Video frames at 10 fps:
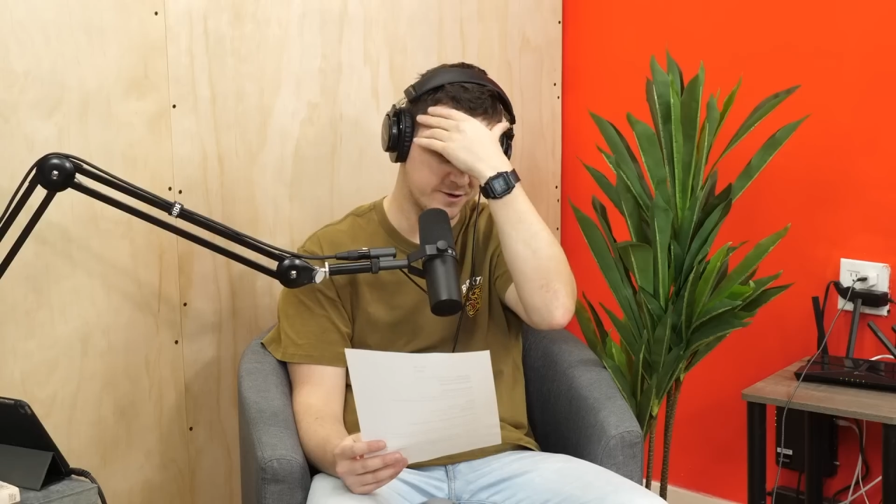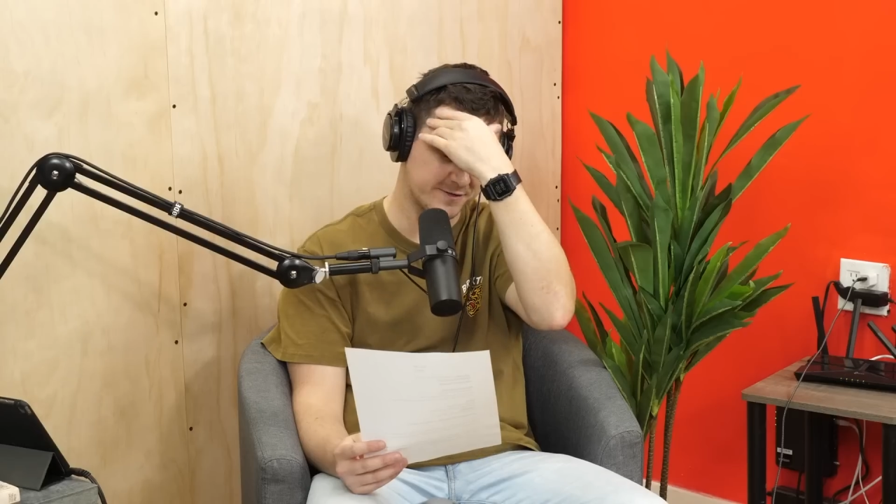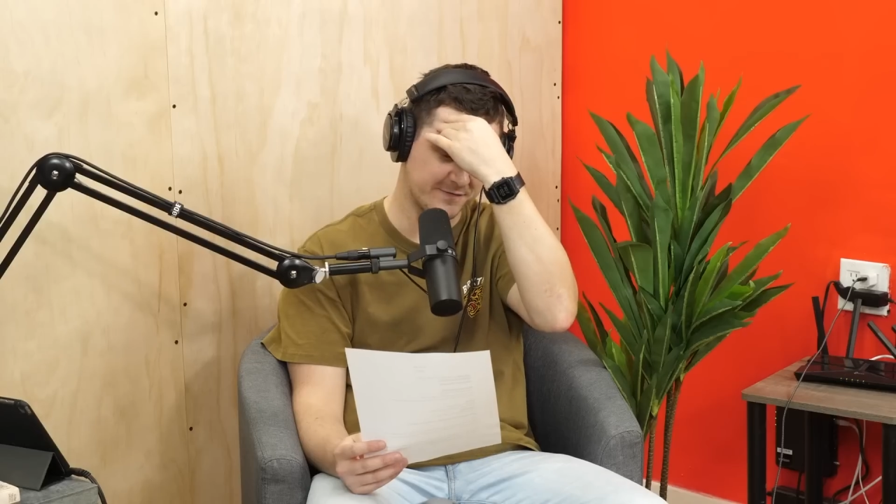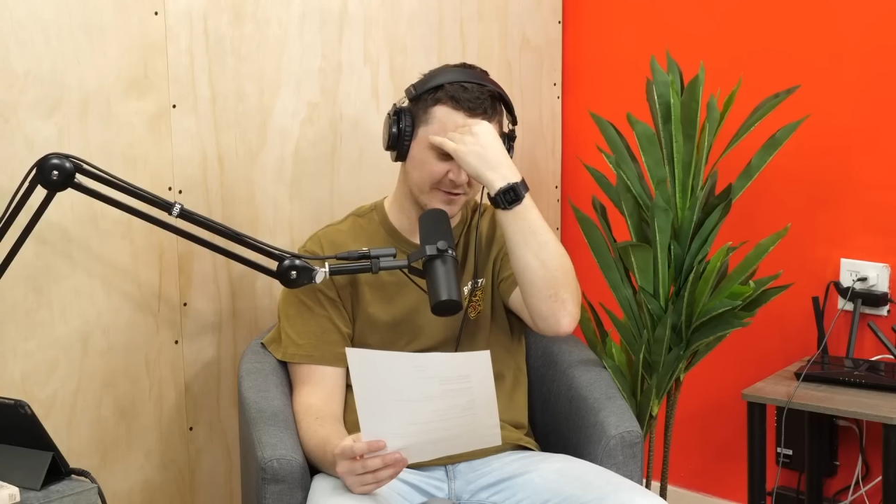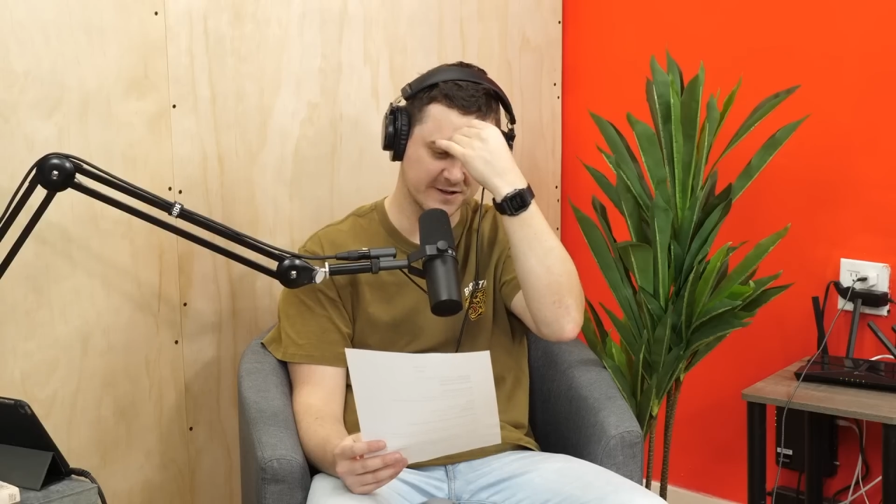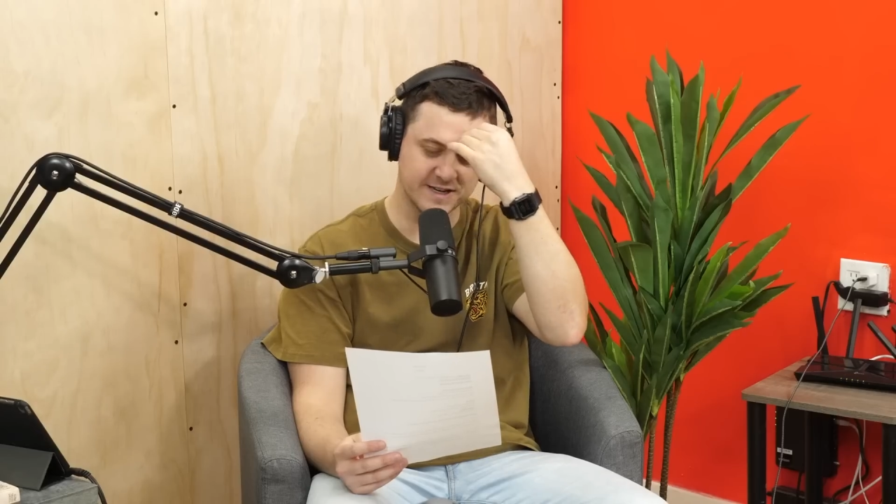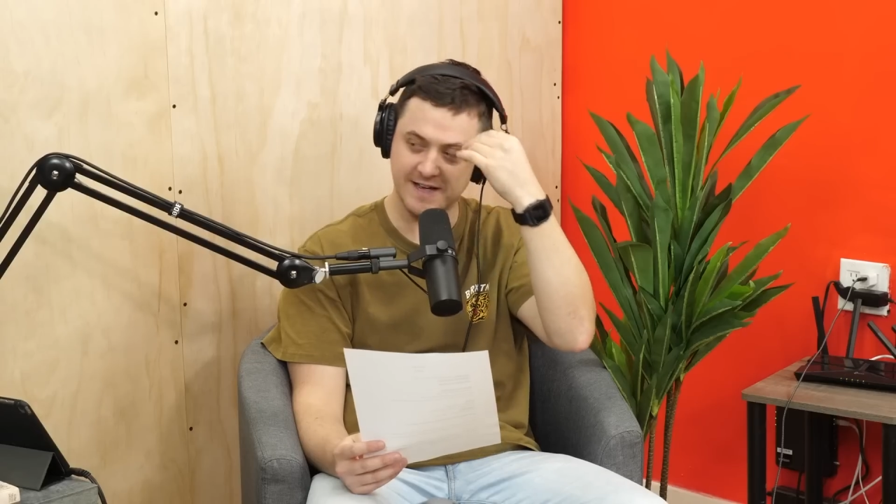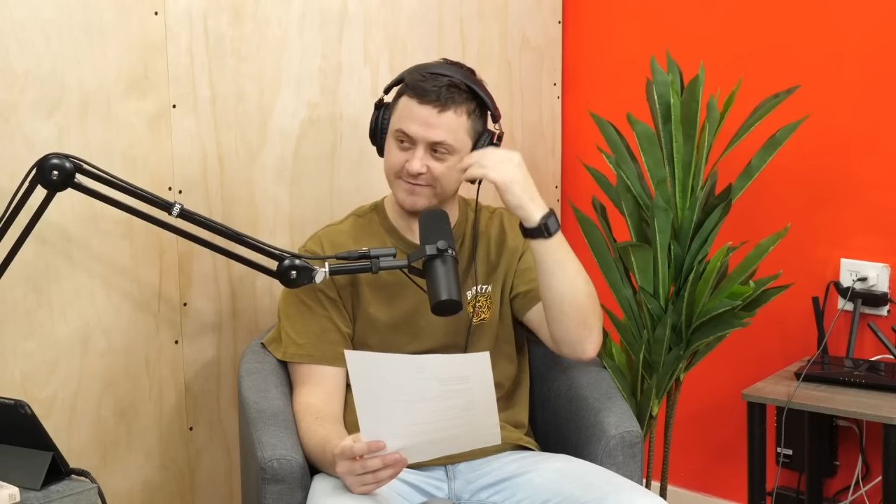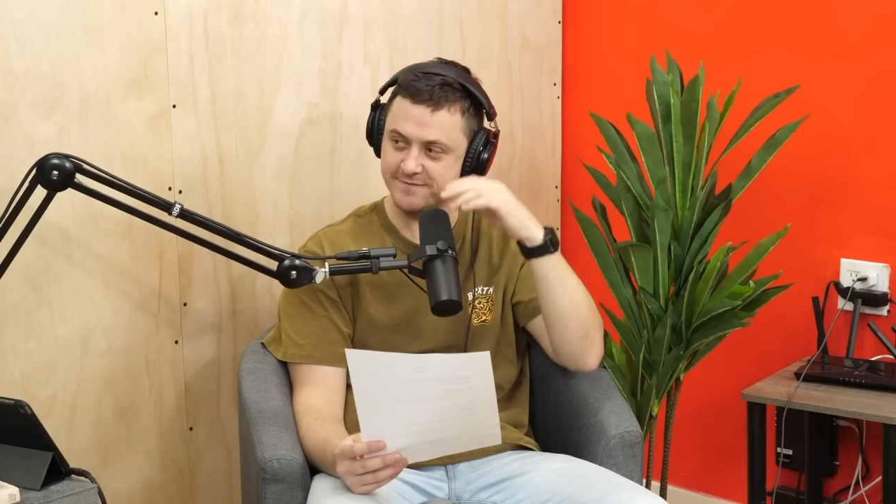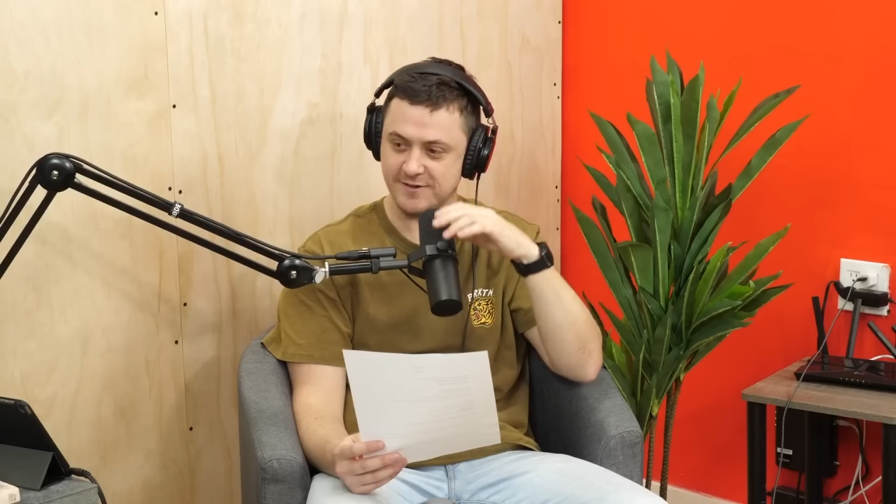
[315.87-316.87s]
f***ing
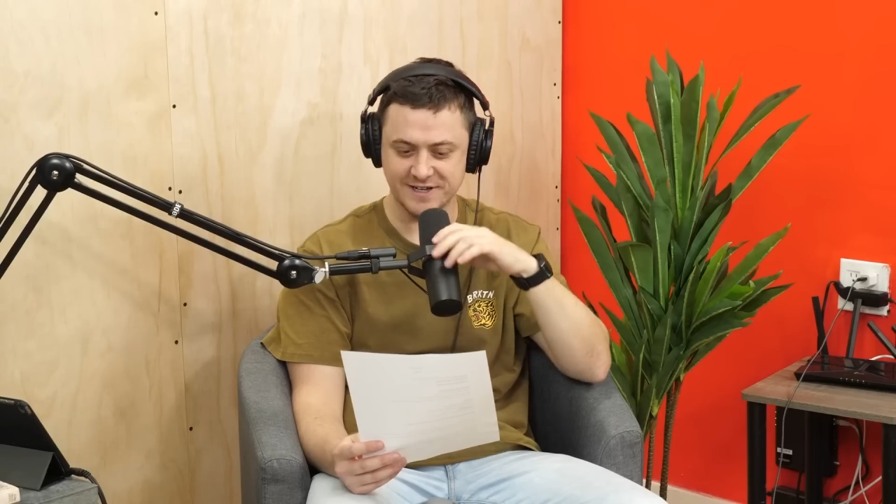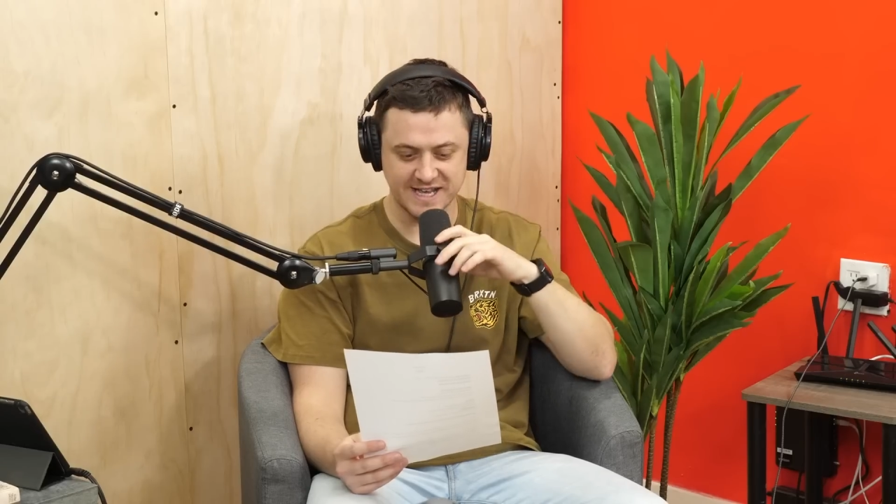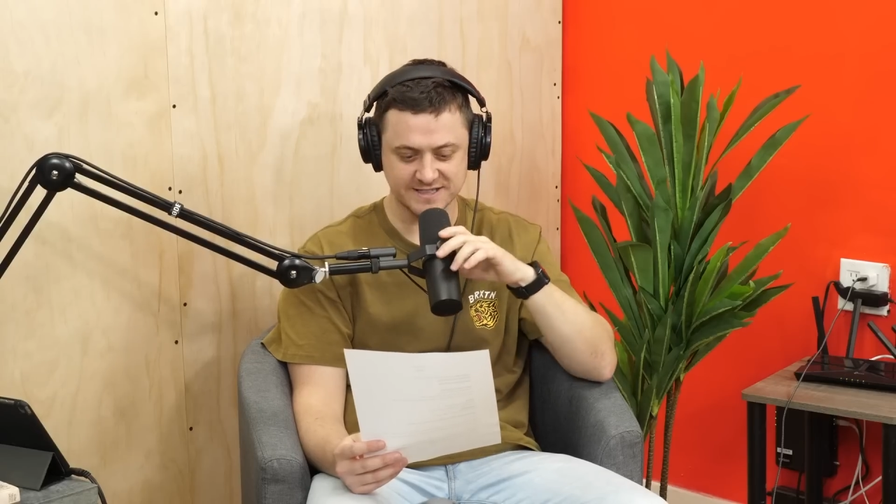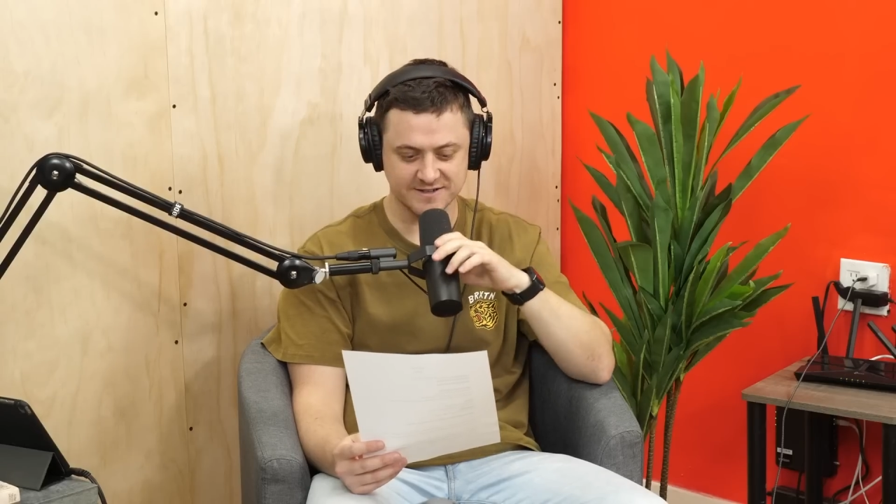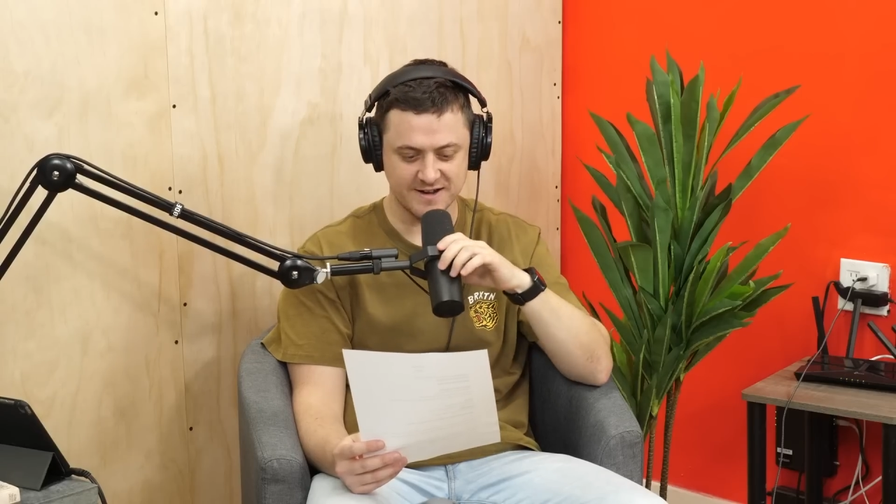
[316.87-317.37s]
having fun, lads.